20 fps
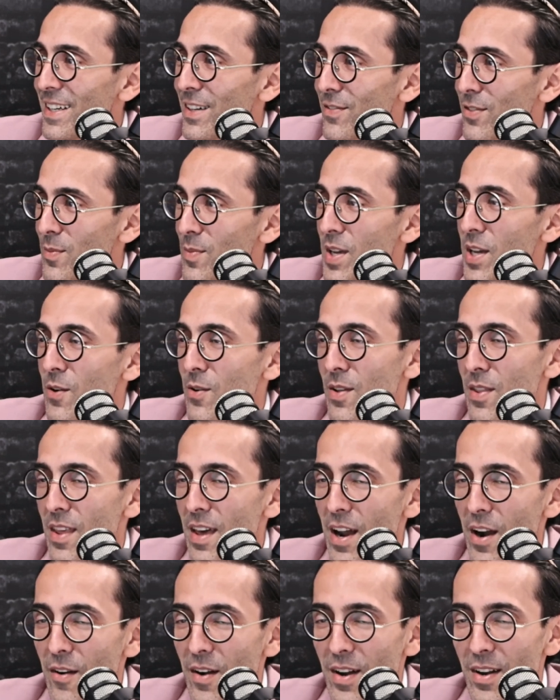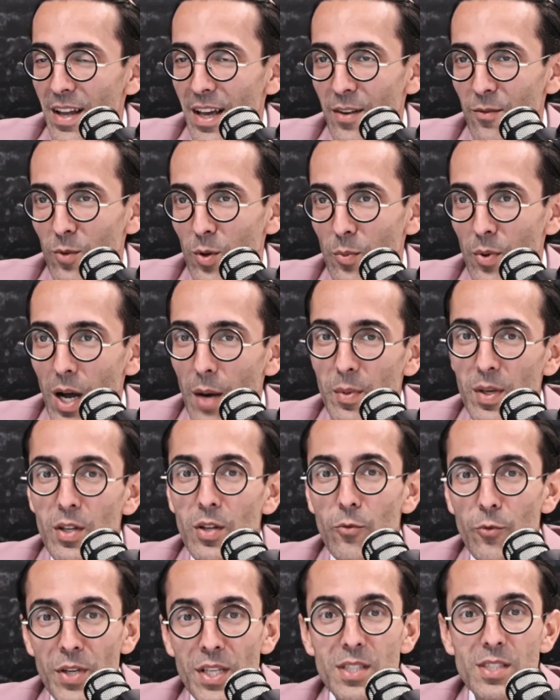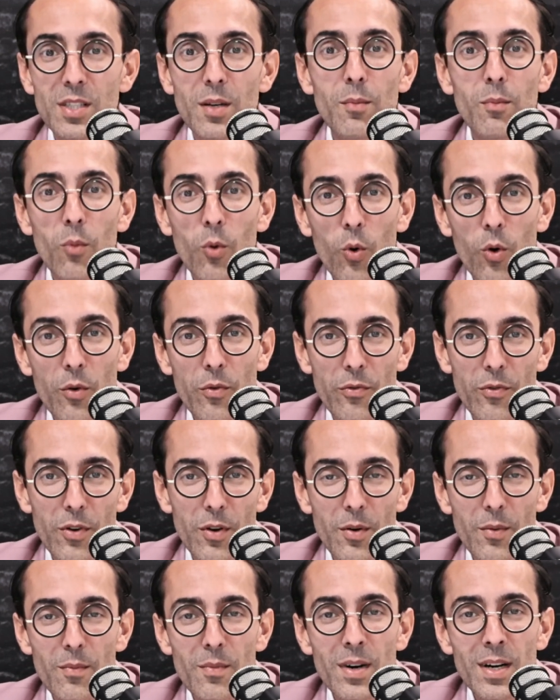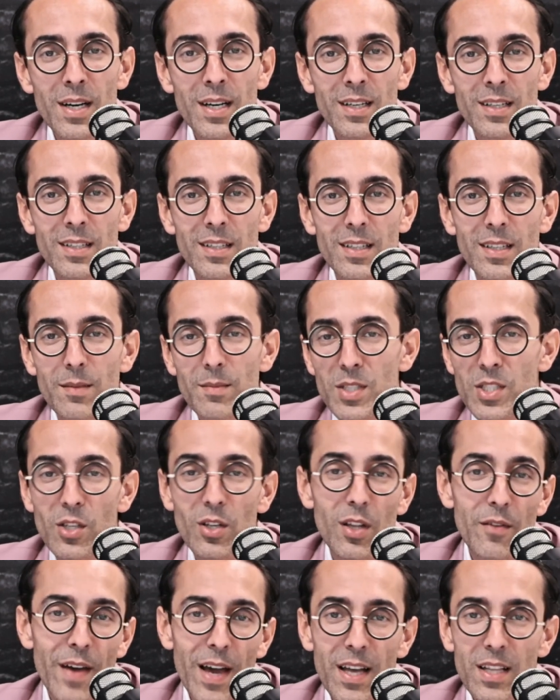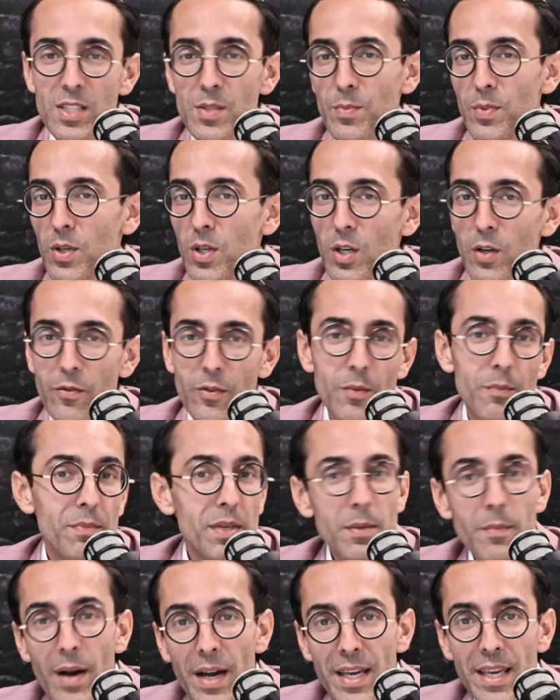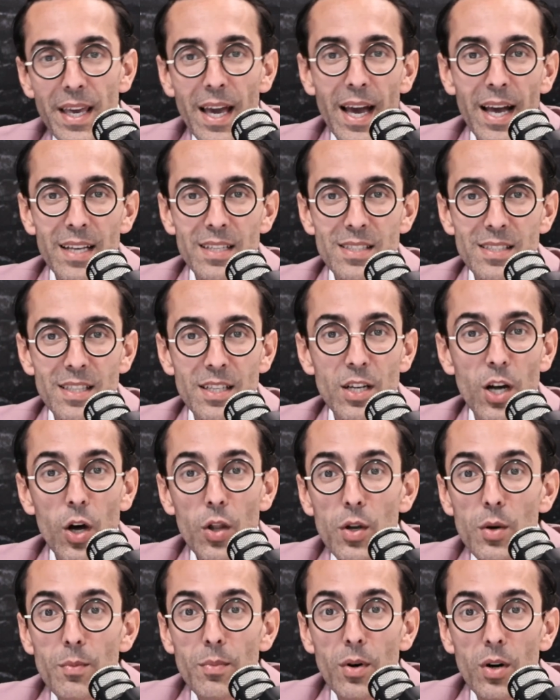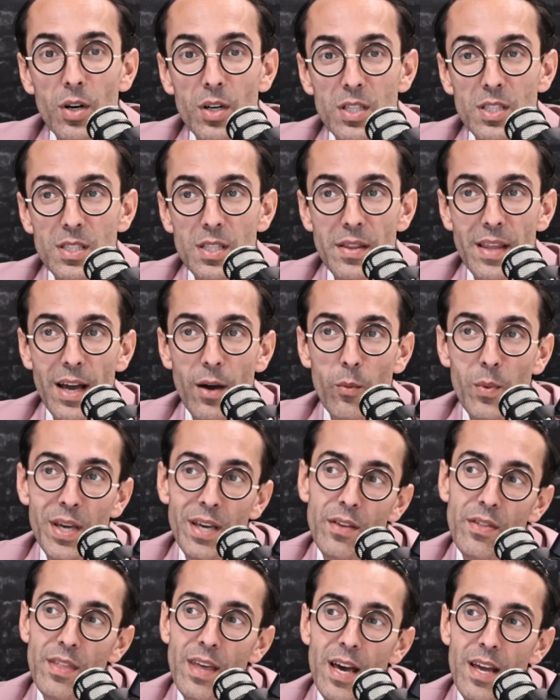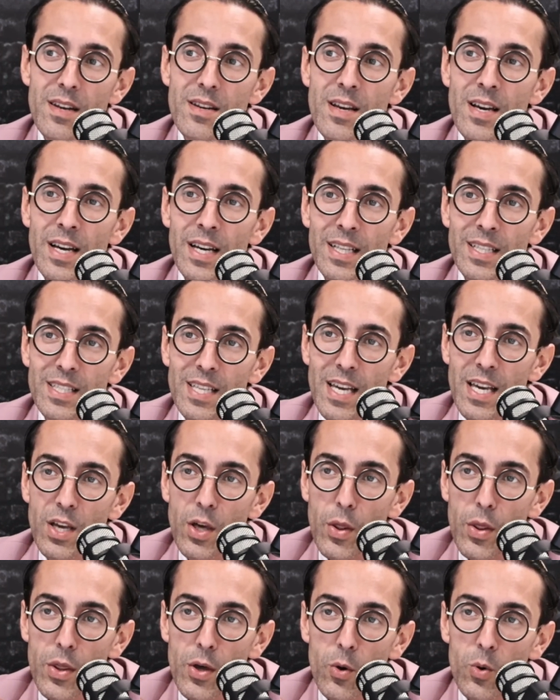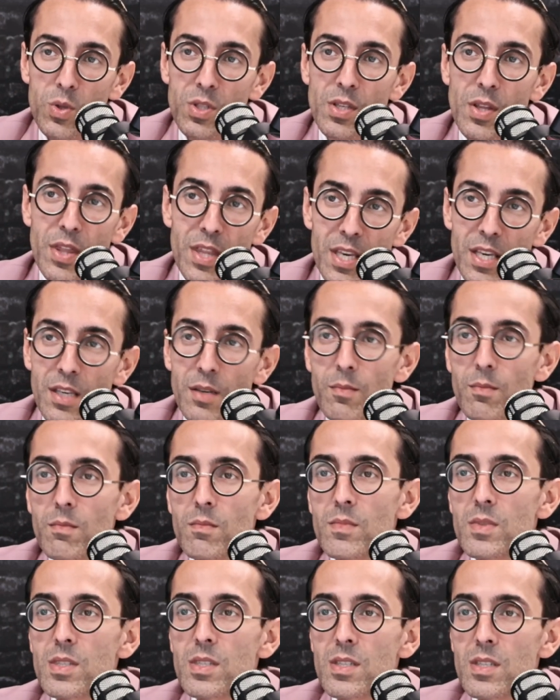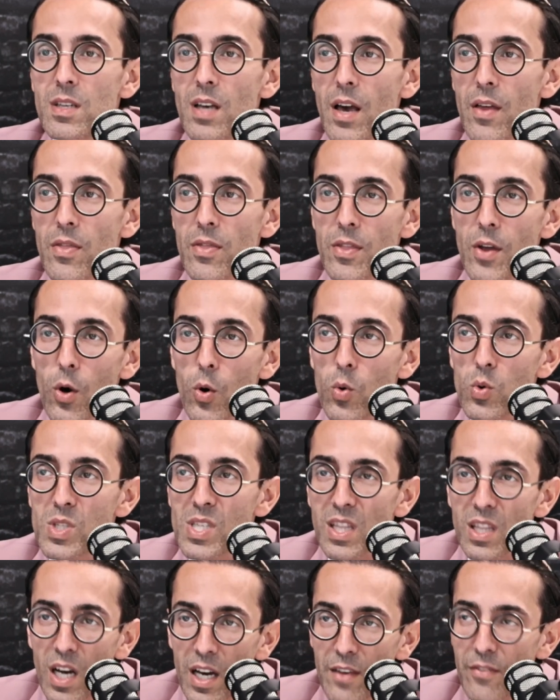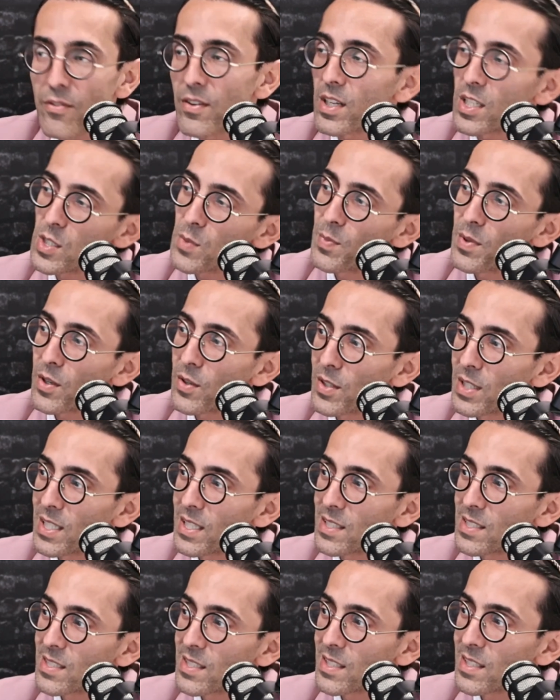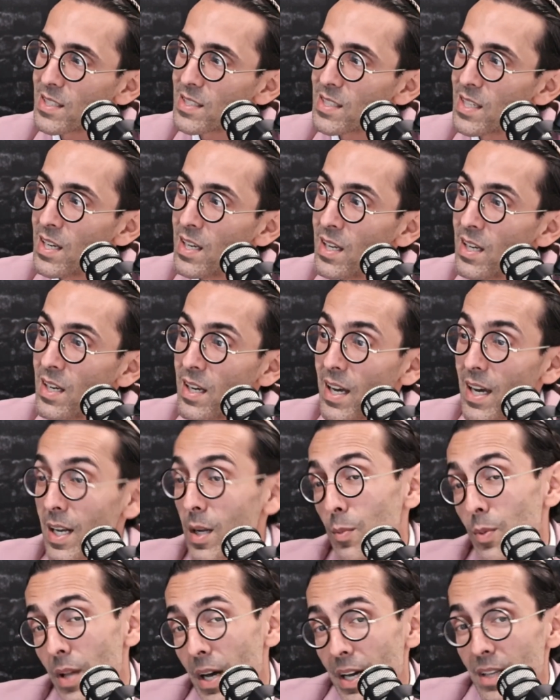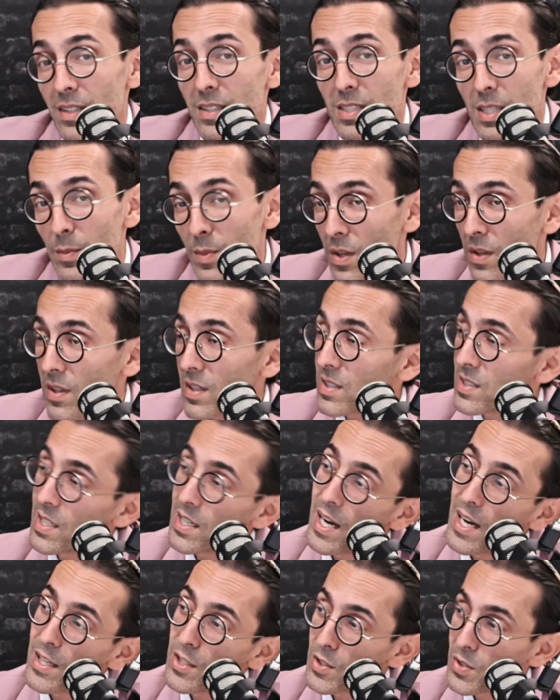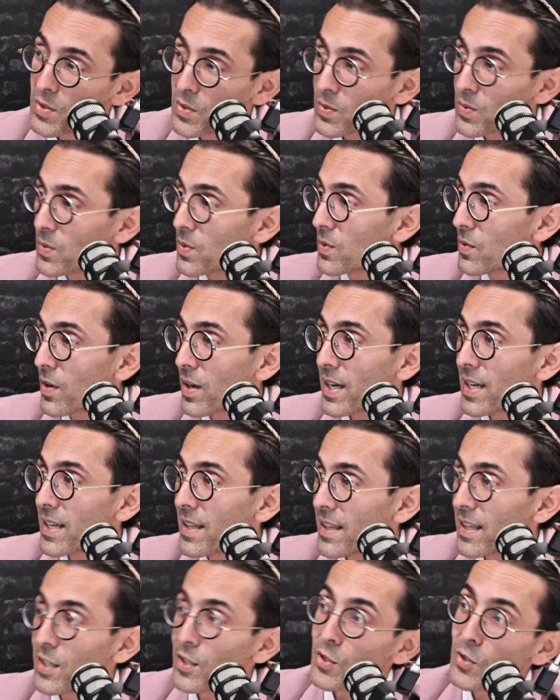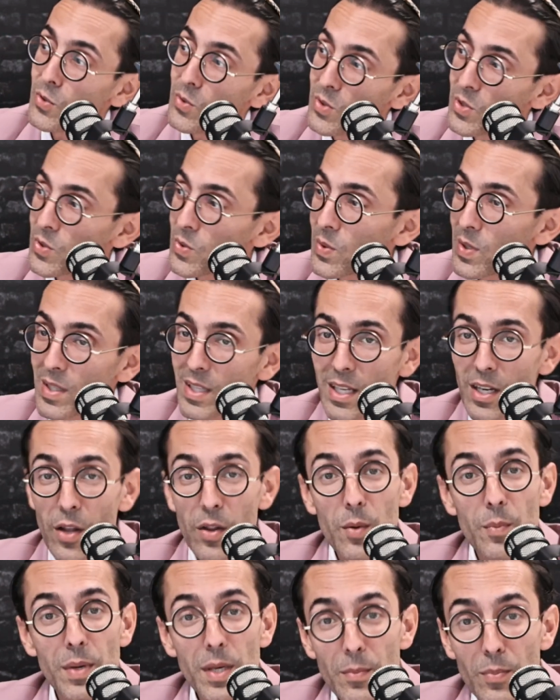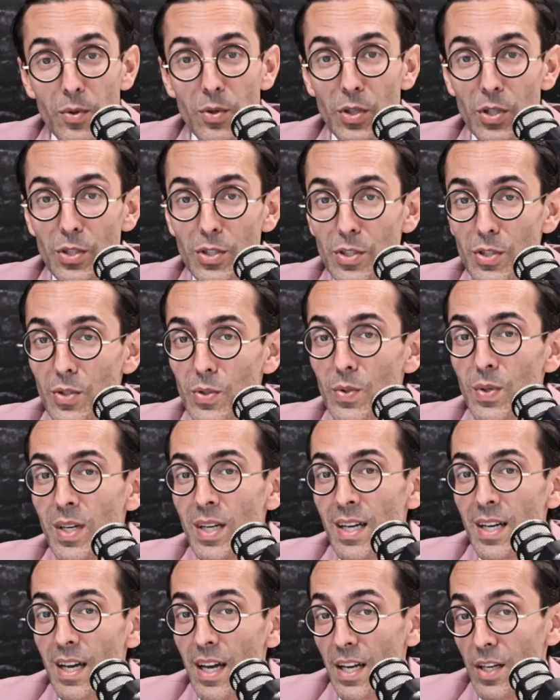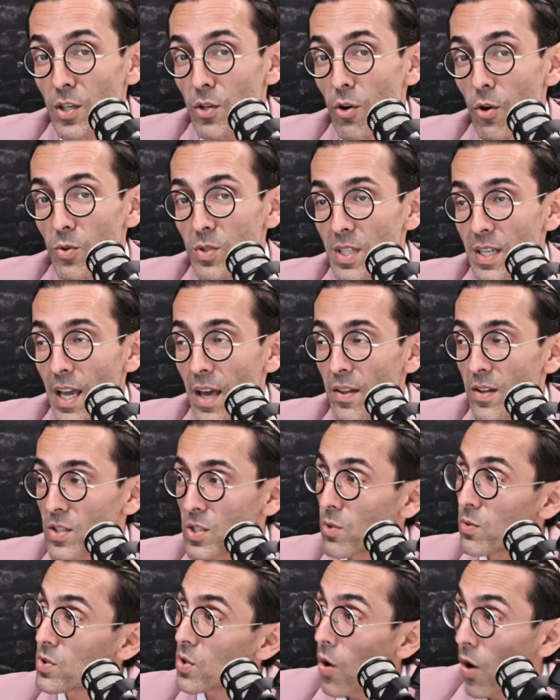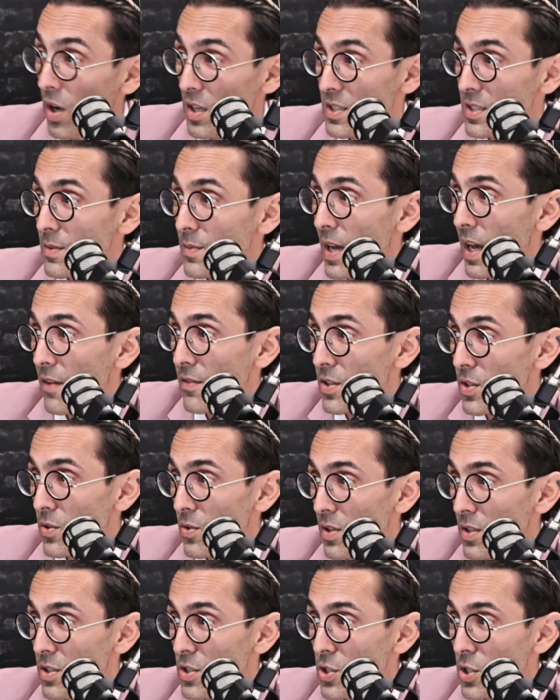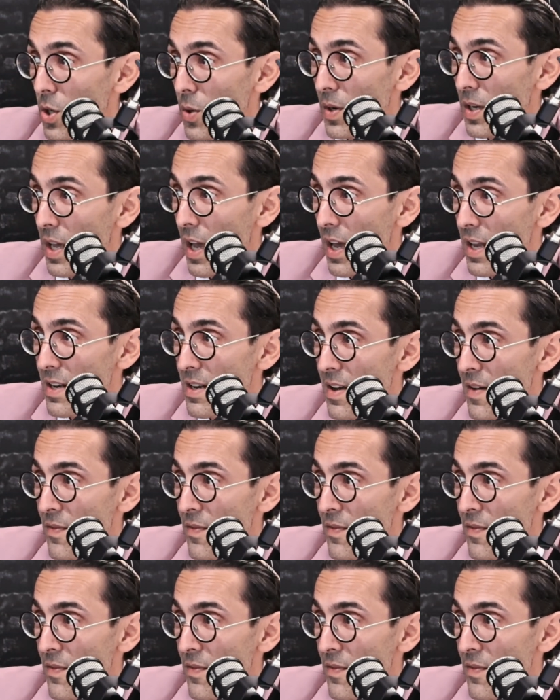from here and there, and we'll probably read some more from Mr. Levan's book, from Be My Guest, and other books that we can then take those themes and those life experiences and apply it to some of the things that I do, right, and that you do, and that other people could do, and grow together. So it was awesome having you on the show again.